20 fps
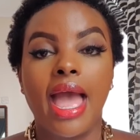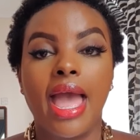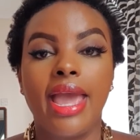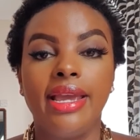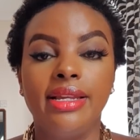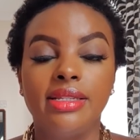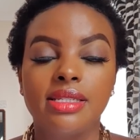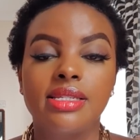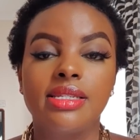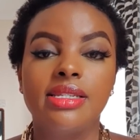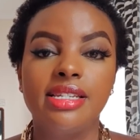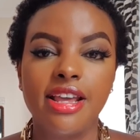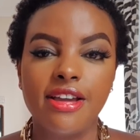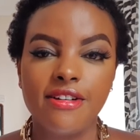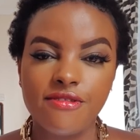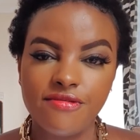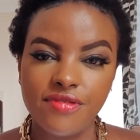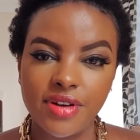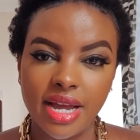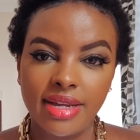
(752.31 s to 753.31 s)
It's
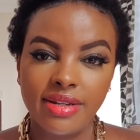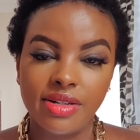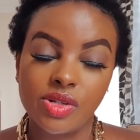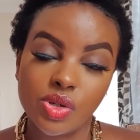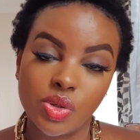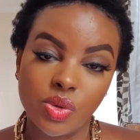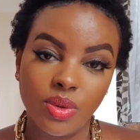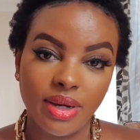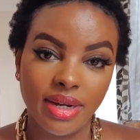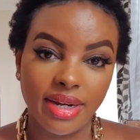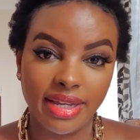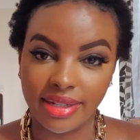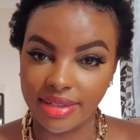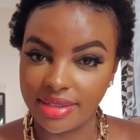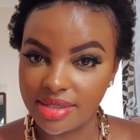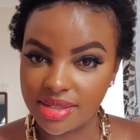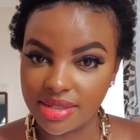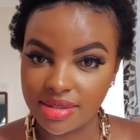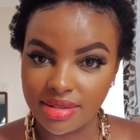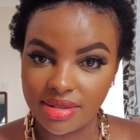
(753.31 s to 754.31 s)
never too
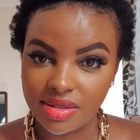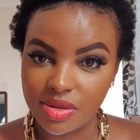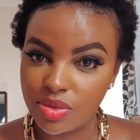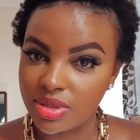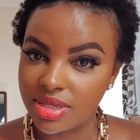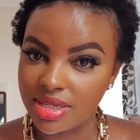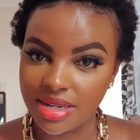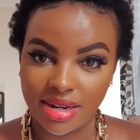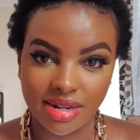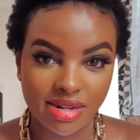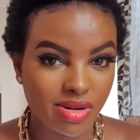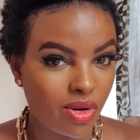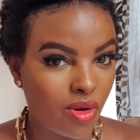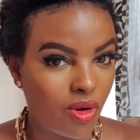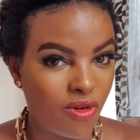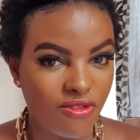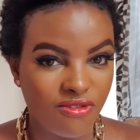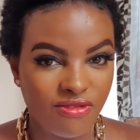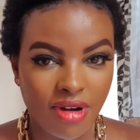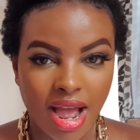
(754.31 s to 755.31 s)
late to start
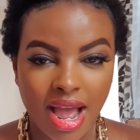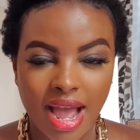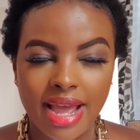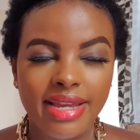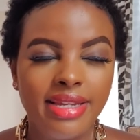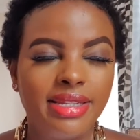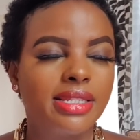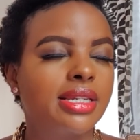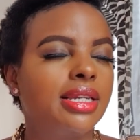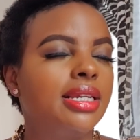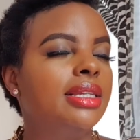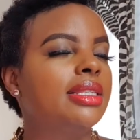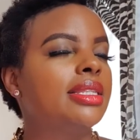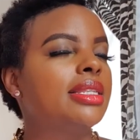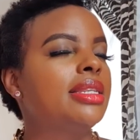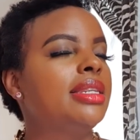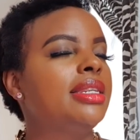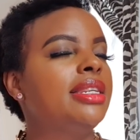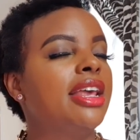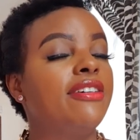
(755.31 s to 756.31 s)
over. It is
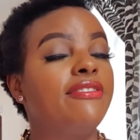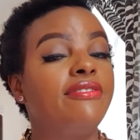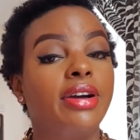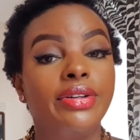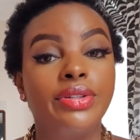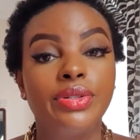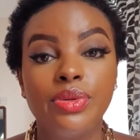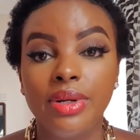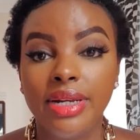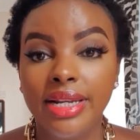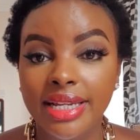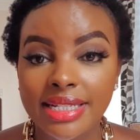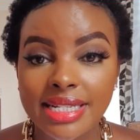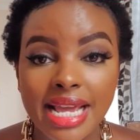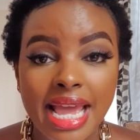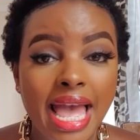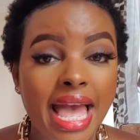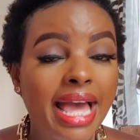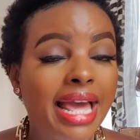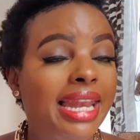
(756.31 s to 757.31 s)
never too late.
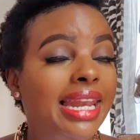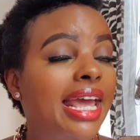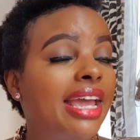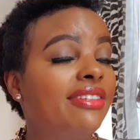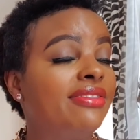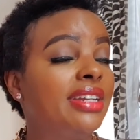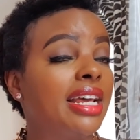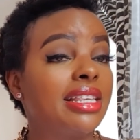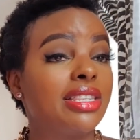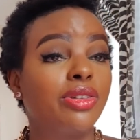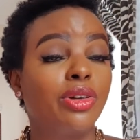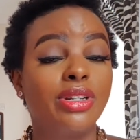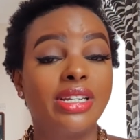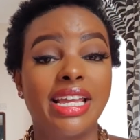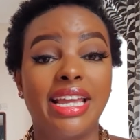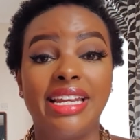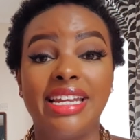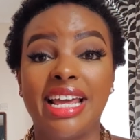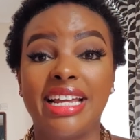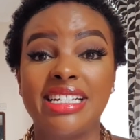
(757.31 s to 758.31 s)
Life does not
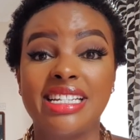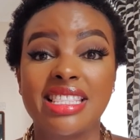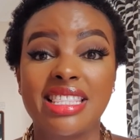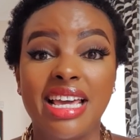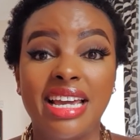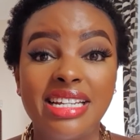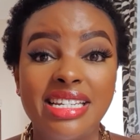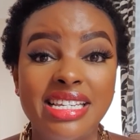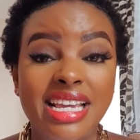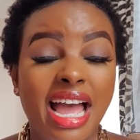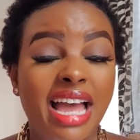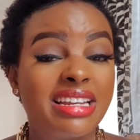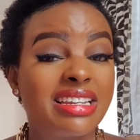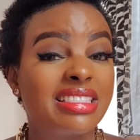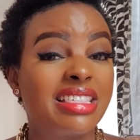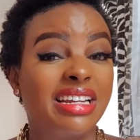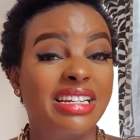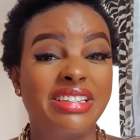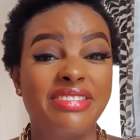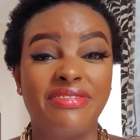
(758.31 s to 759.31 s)
end at 30, at
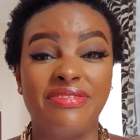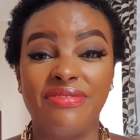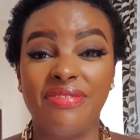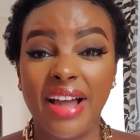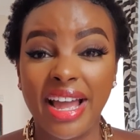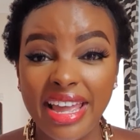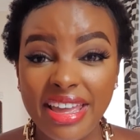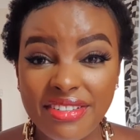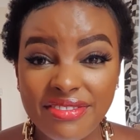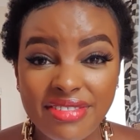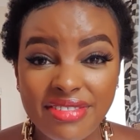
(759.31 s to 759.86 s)
35.